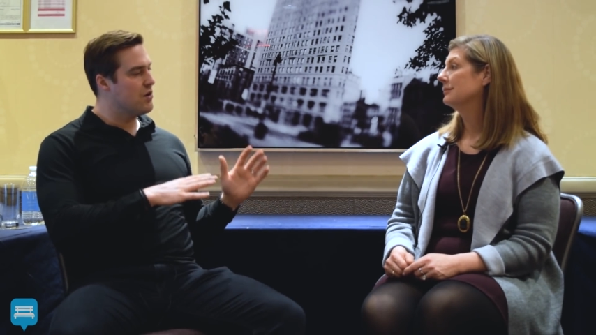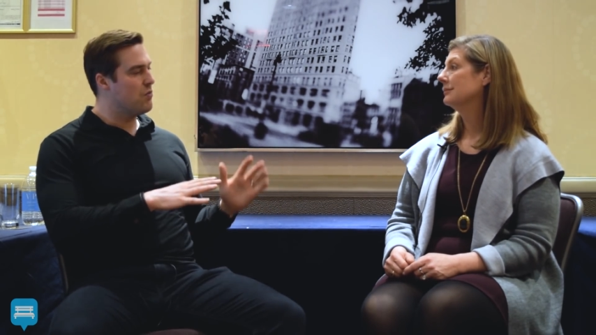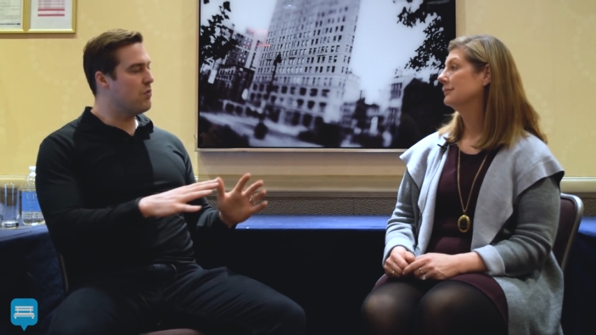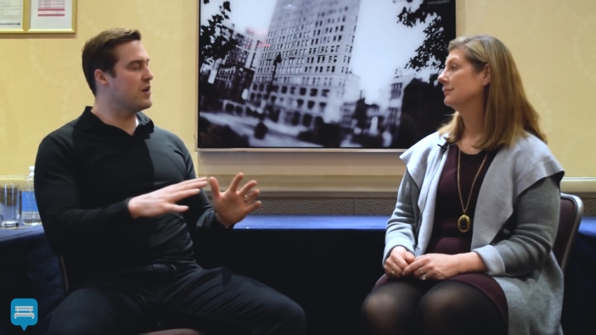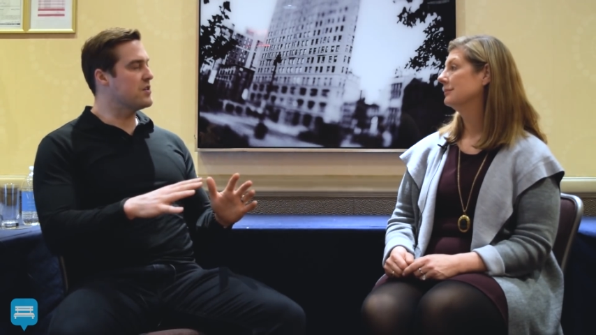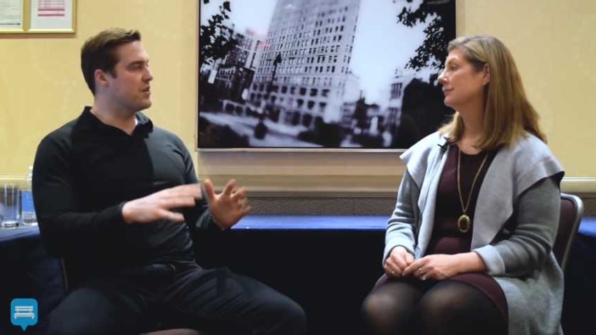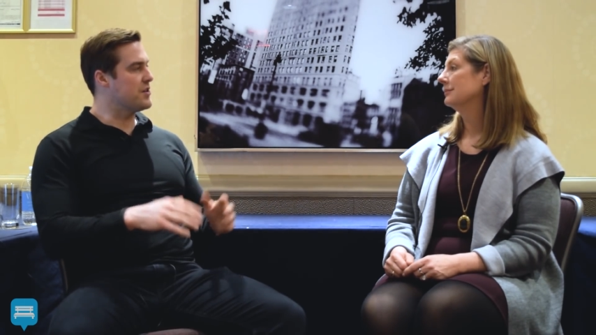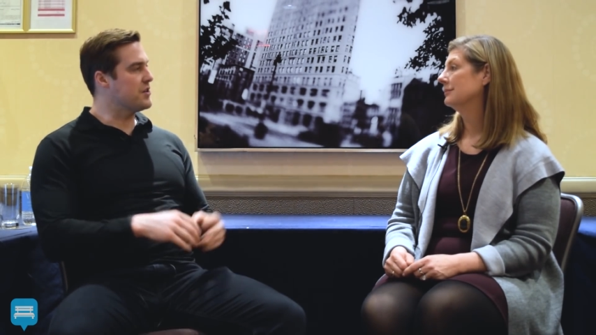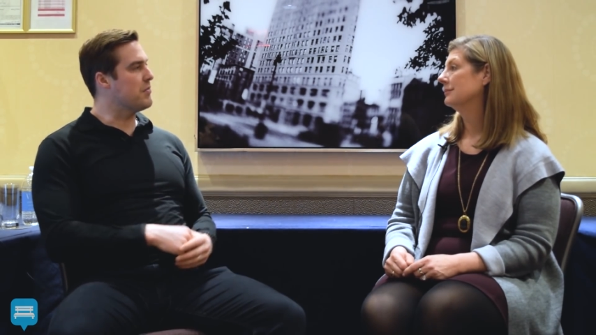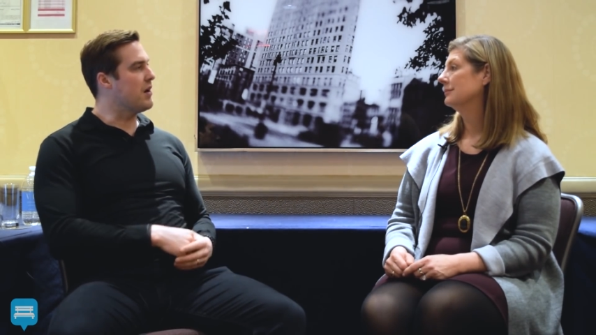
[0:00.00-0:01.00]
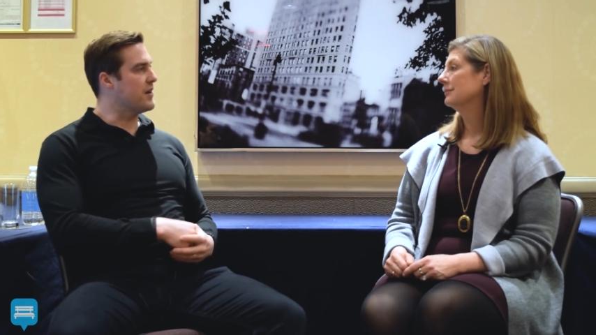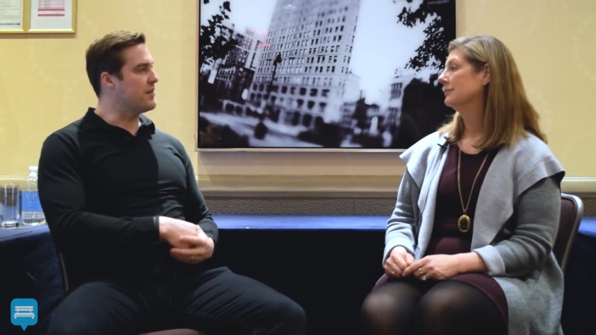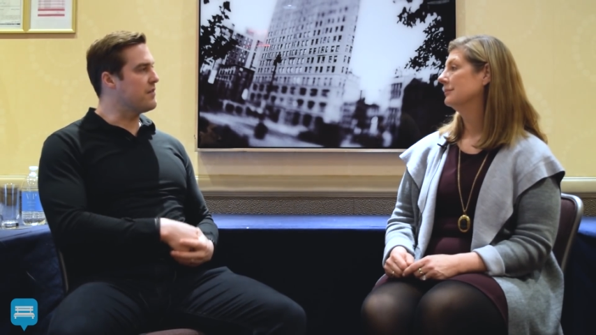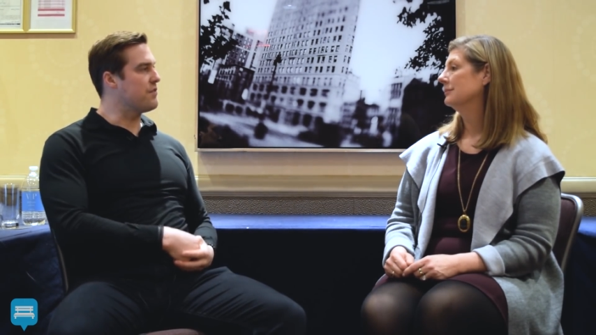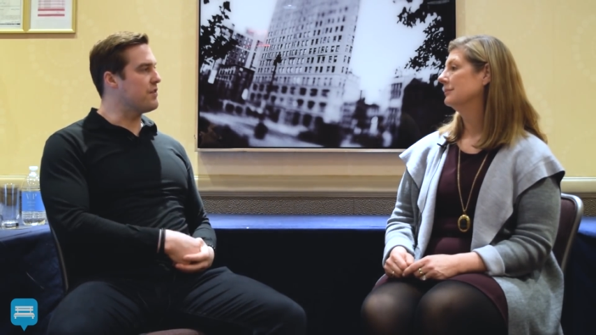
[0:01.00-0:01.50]
Speaker 1: What is on your
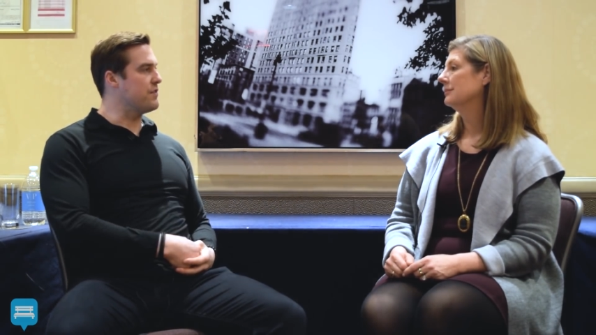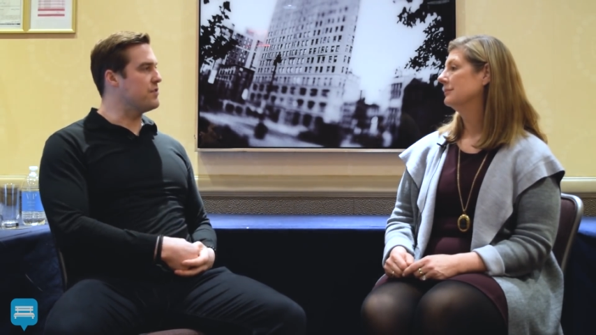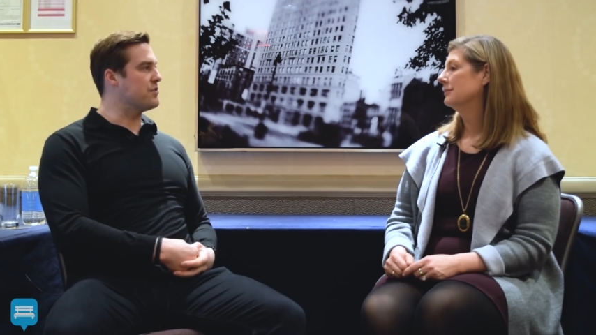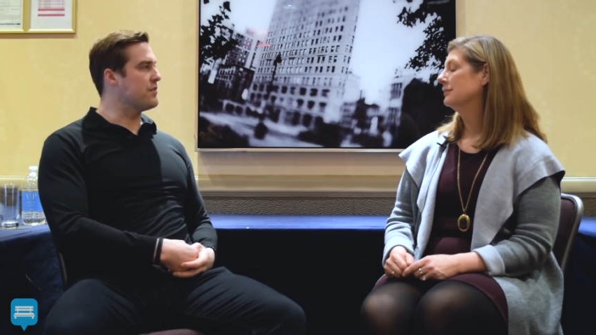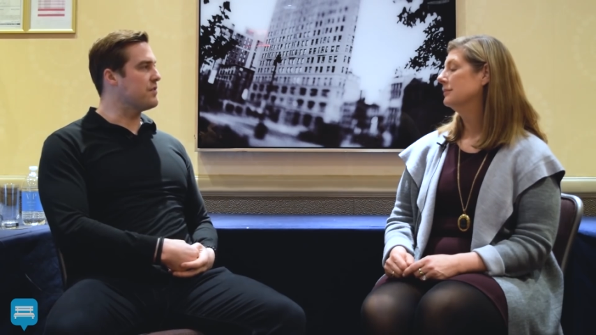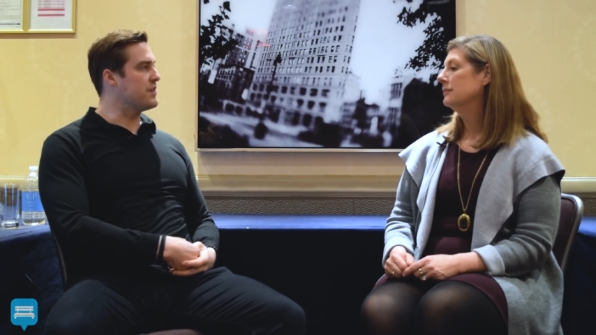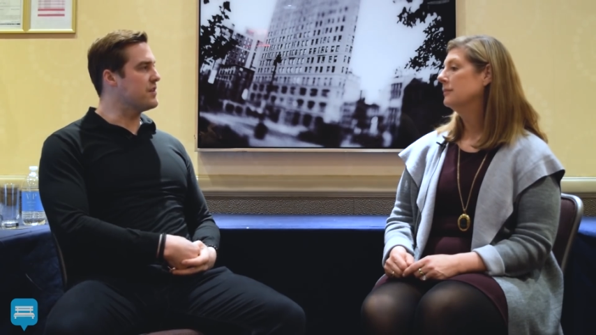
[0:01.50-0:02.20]
mind for the future of the